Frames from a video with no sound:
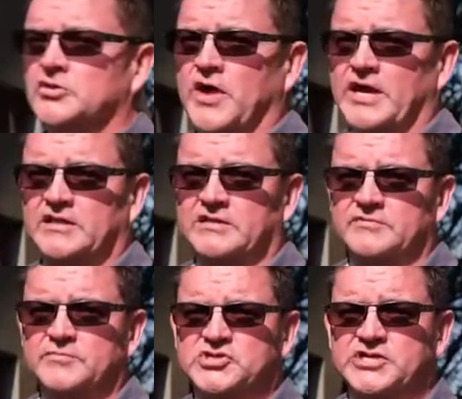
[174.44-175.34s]
to activate
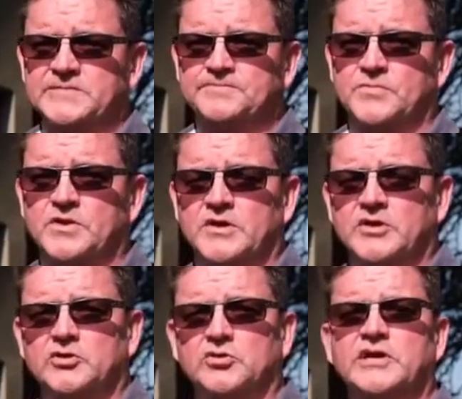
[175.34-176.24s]
the machine.
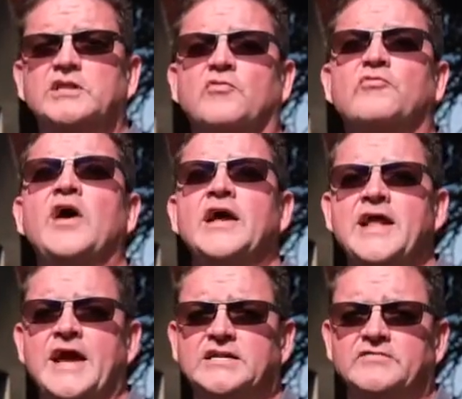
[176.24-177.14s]
You'll hear the fan
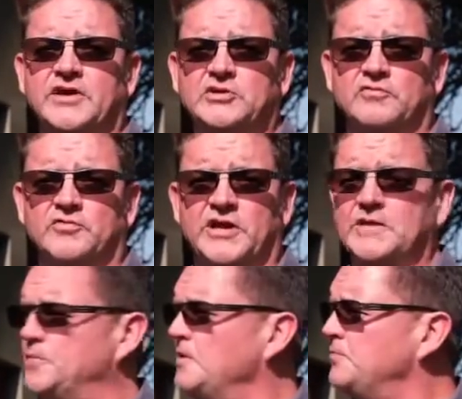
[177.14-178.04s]
activate of the
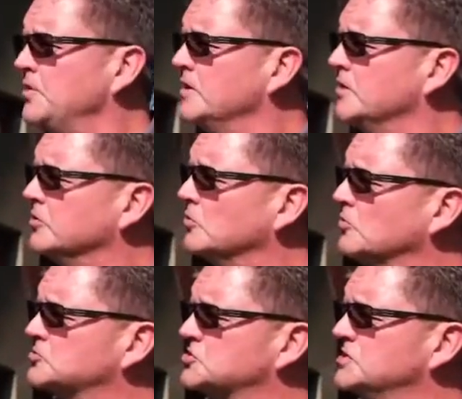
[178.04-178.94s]
heat pump. You'll
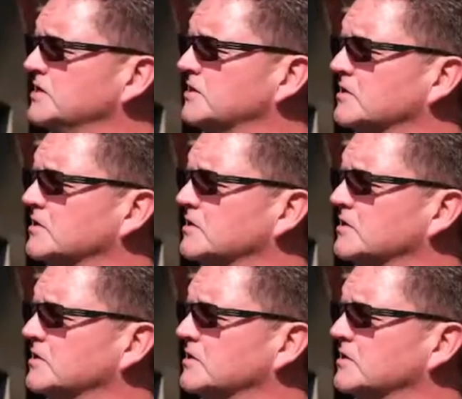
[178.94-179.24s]
also see that